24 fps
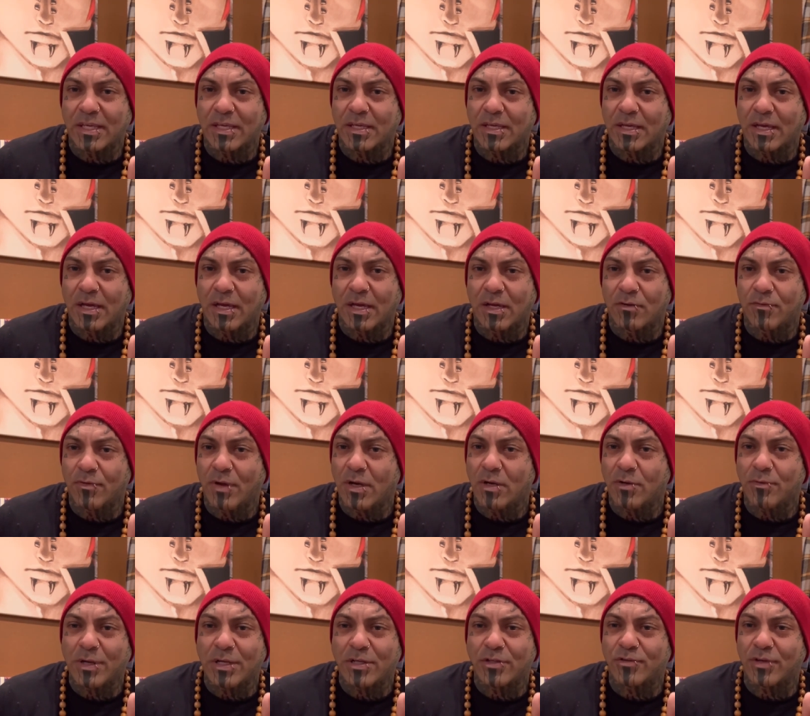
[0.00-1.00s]
a
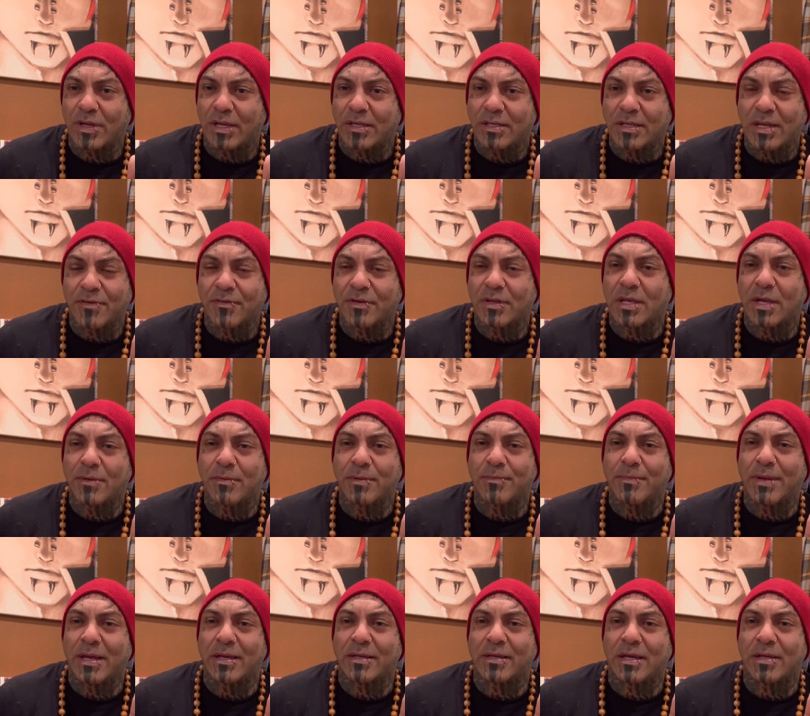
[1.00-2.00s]
runaway train, never coming
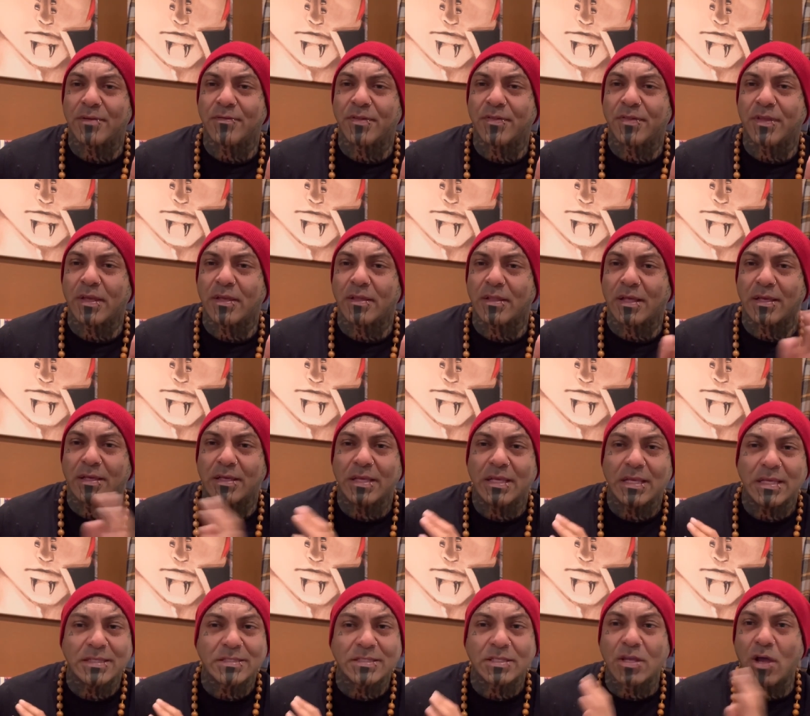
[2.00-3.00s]
back kind of a thing. Like,
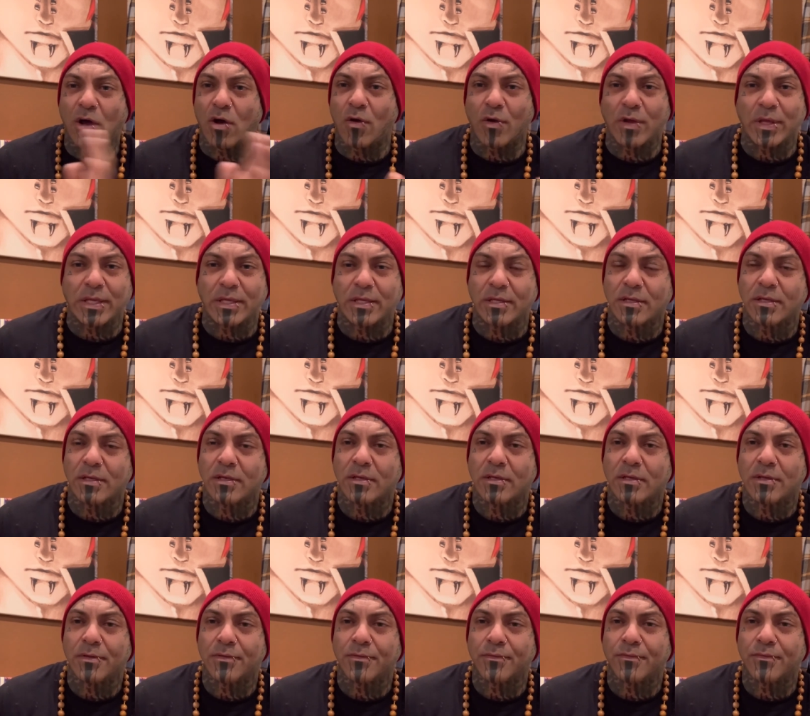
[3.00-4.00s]
it's going,
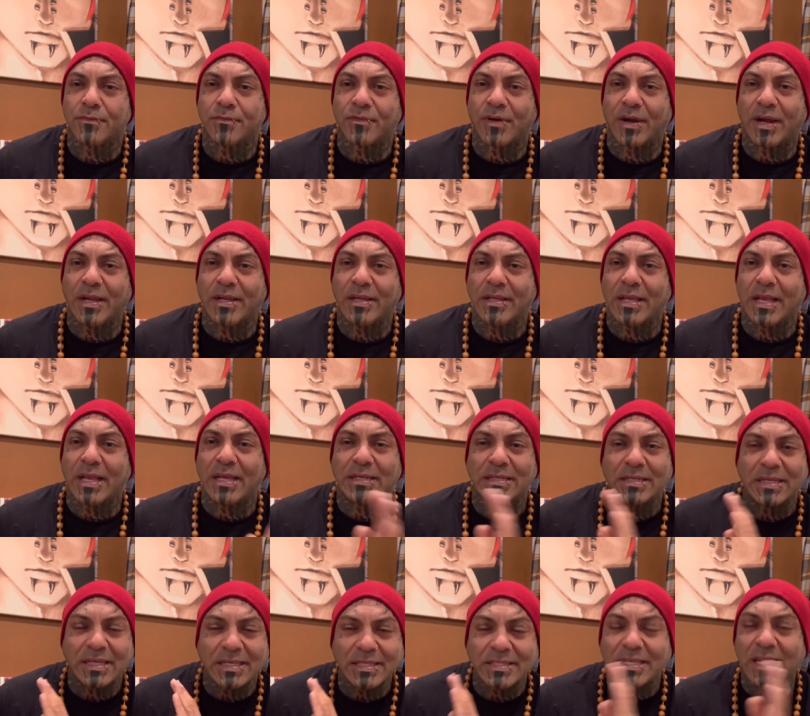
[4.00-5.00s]
right?
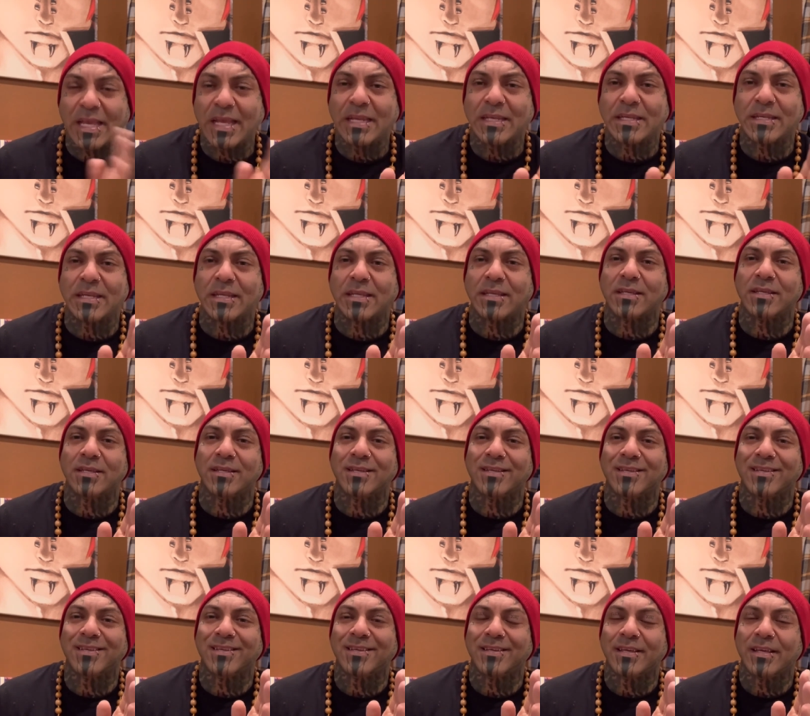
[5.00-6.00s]
And it's ending.
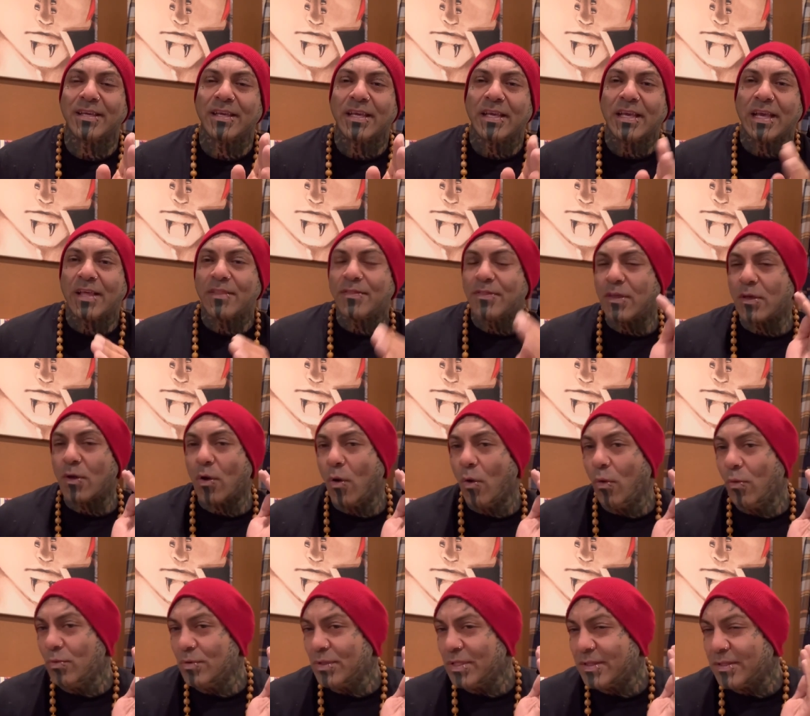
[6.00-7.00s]
And the
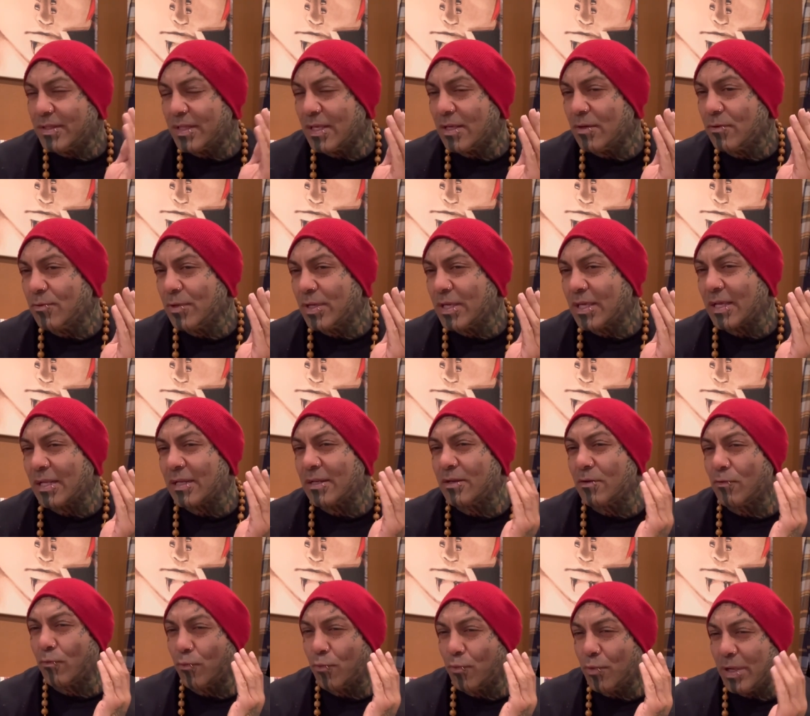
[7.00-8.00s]
only thing we
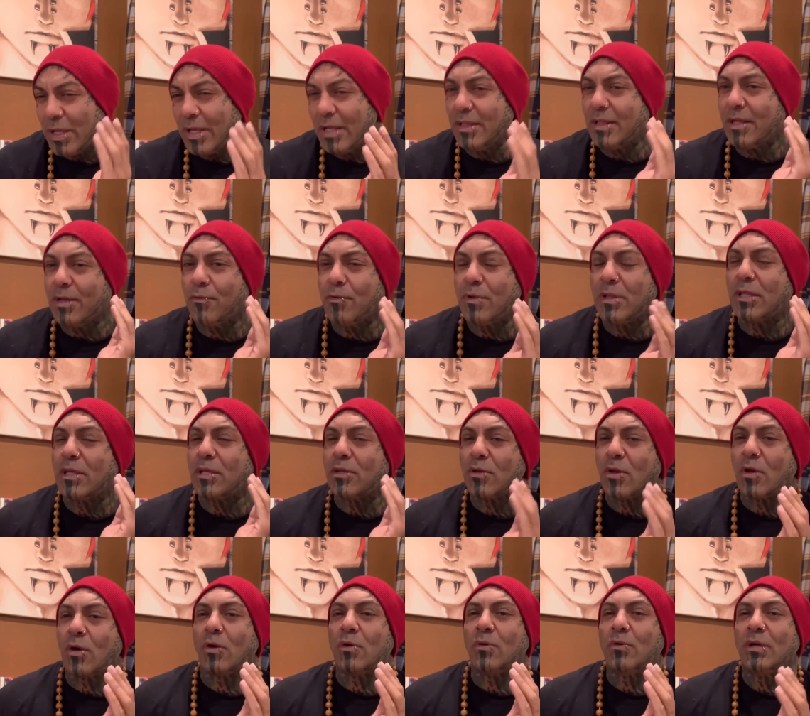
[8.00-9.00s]
can really, really
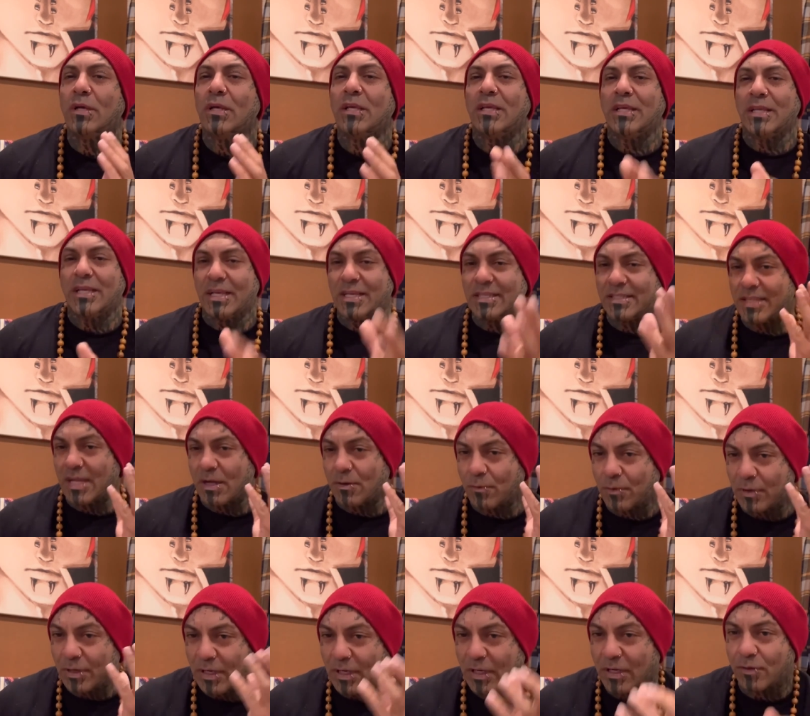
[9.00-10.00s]
know is that
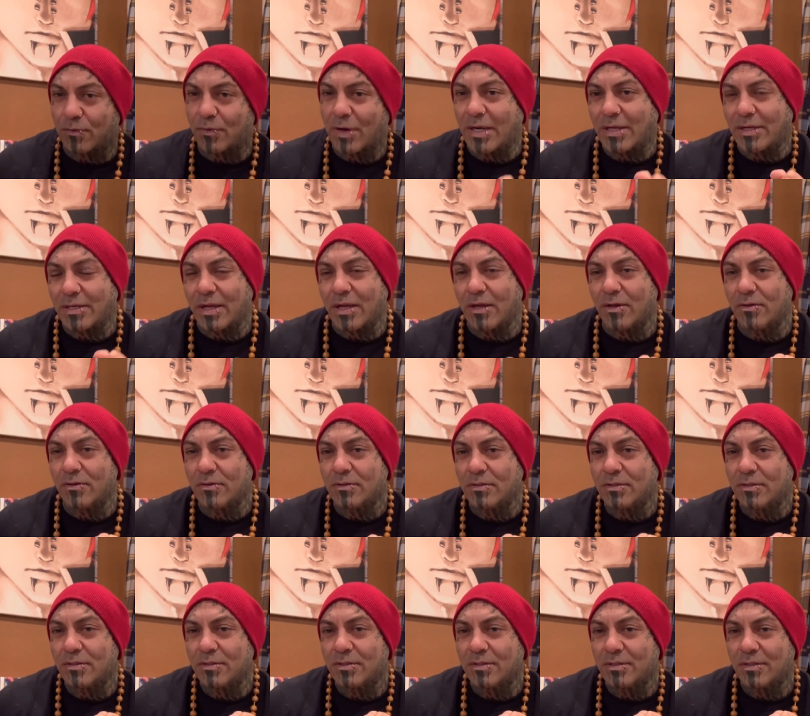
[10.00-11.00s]
we're here right now.
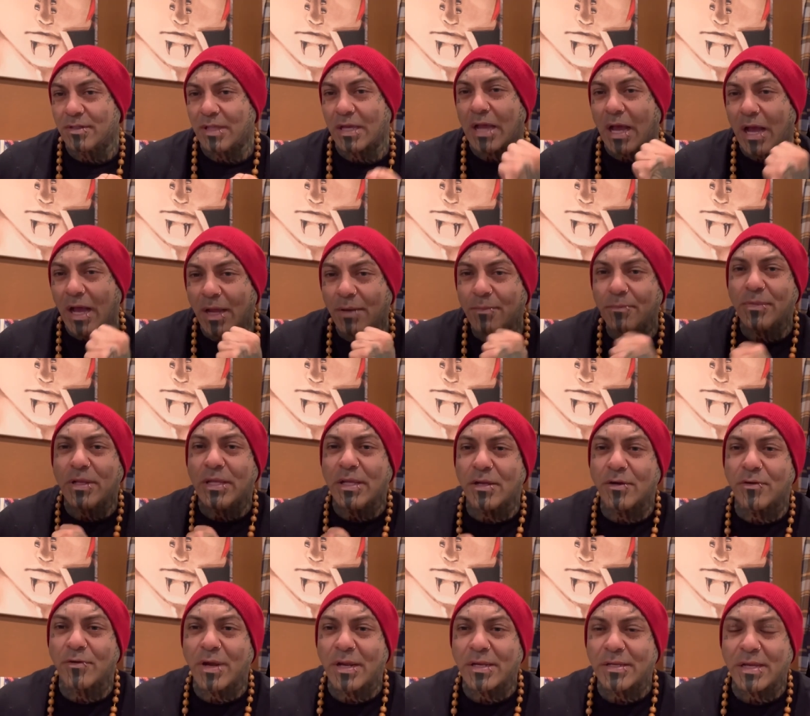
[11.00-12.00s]
Like, I'm
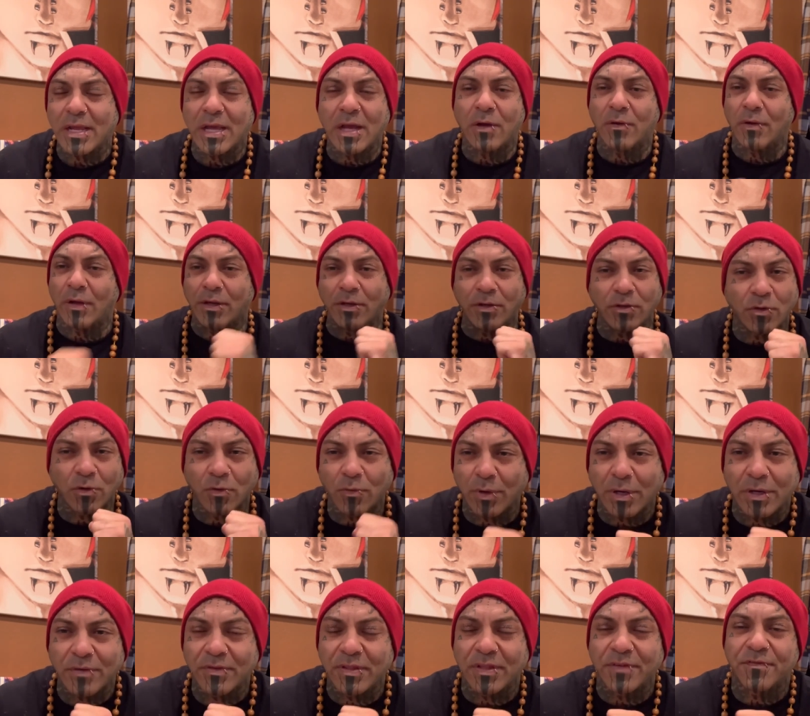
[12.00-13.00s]
here right now, and you're
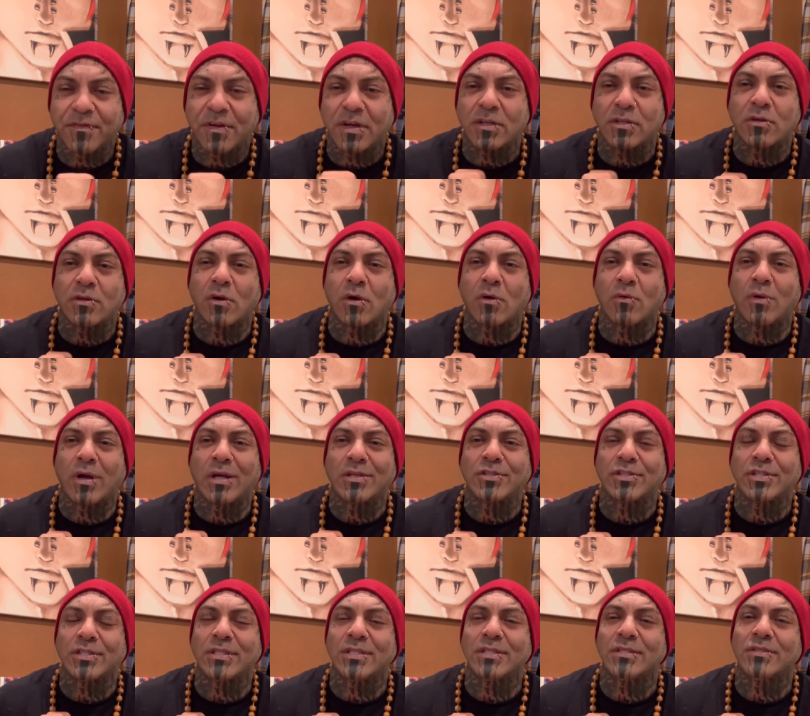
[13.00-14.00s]
wherever you are
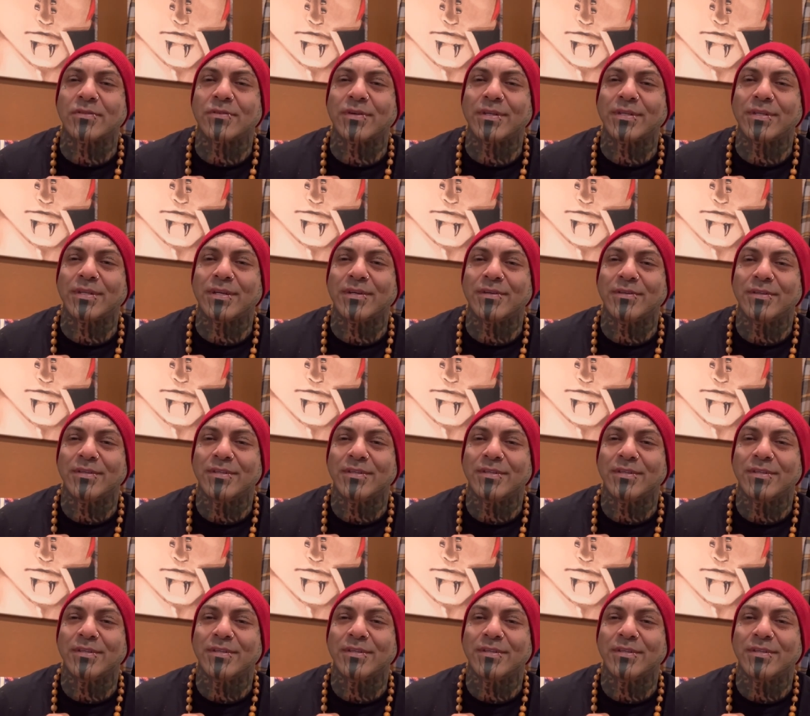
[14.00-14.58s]
watching this right now.